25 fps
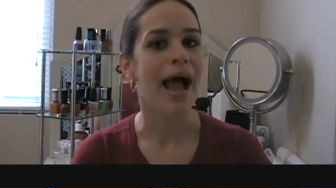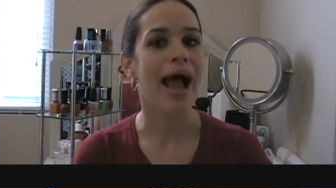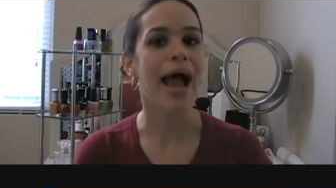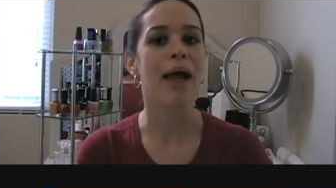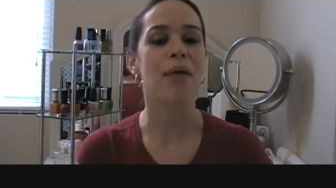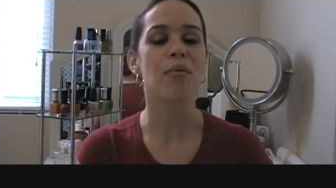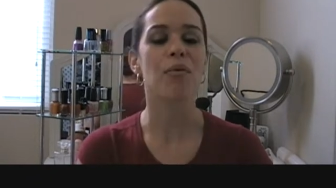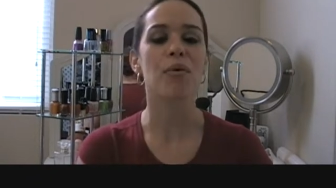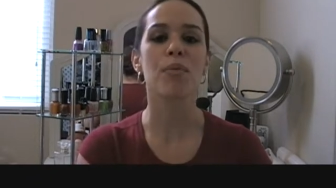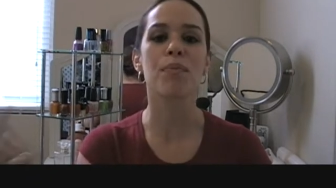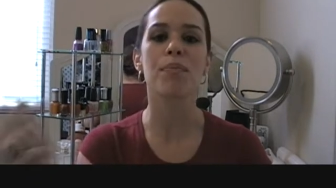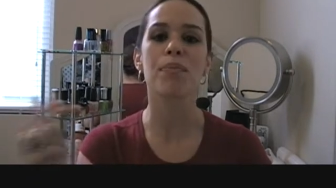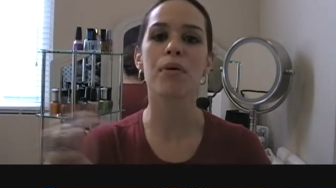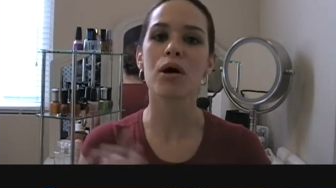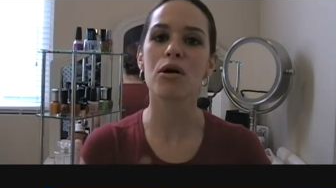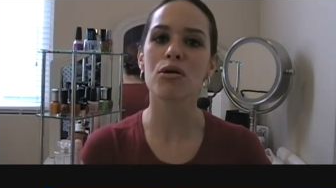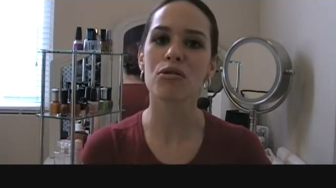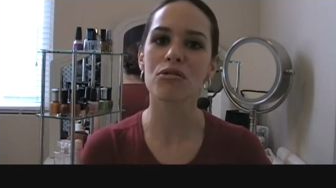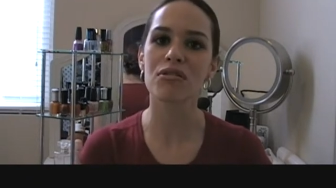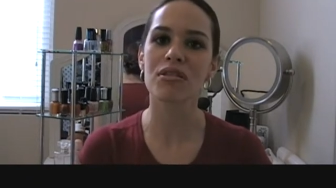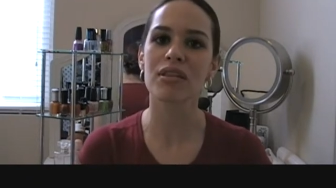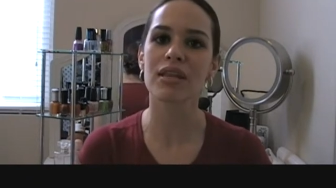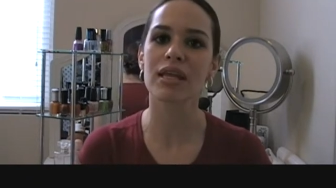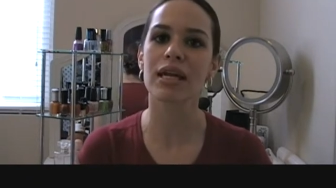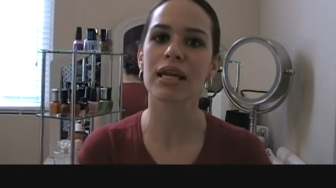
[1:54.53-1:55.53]
I will
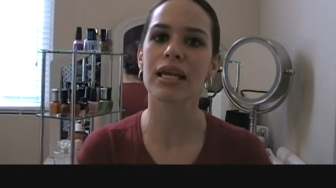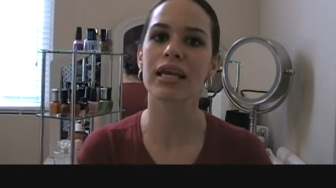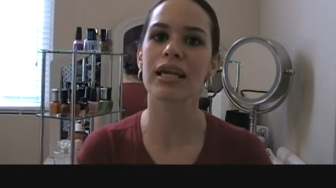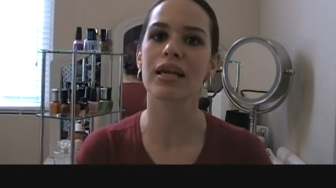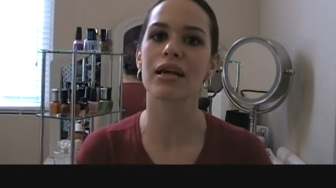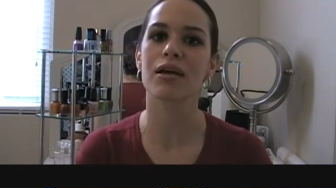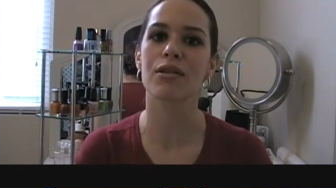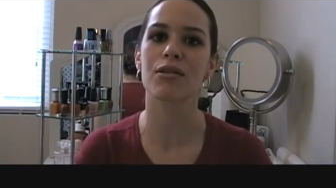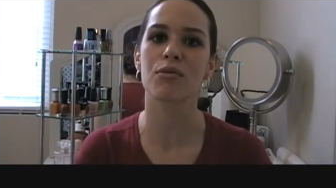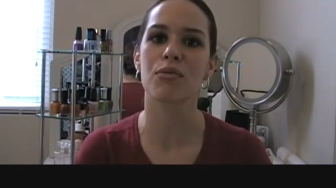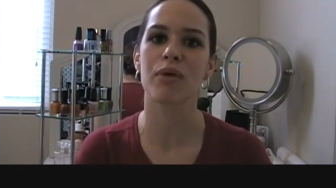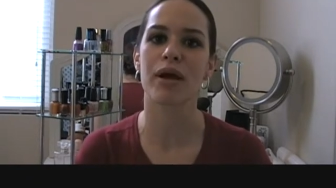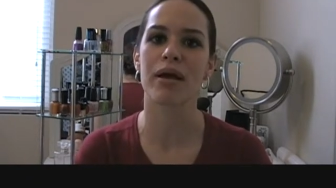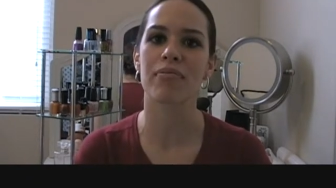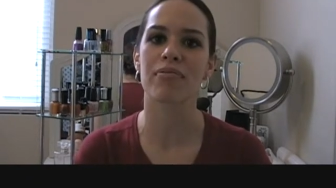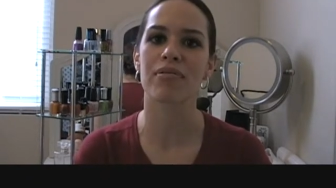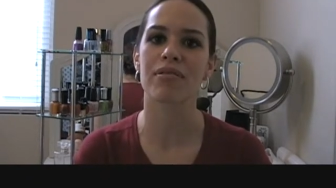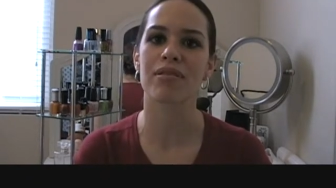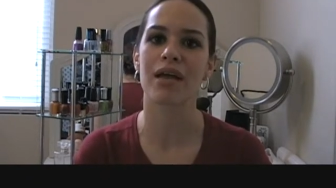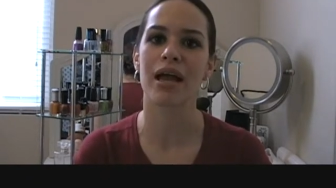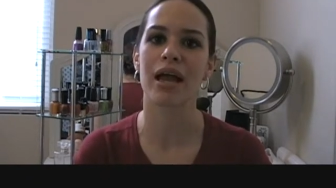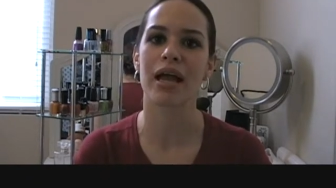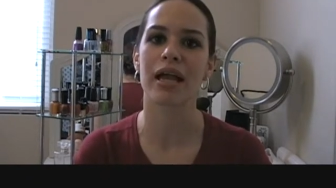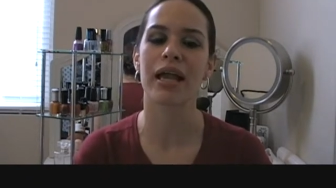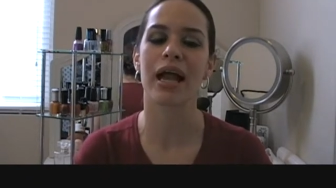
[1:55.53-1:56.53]
post the link of the
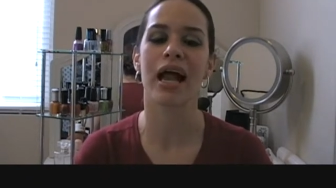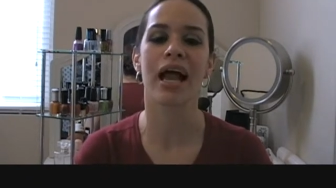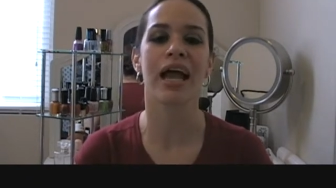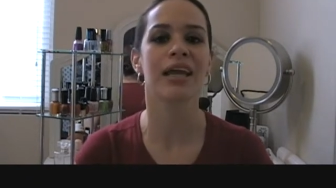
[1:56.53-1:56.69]
website.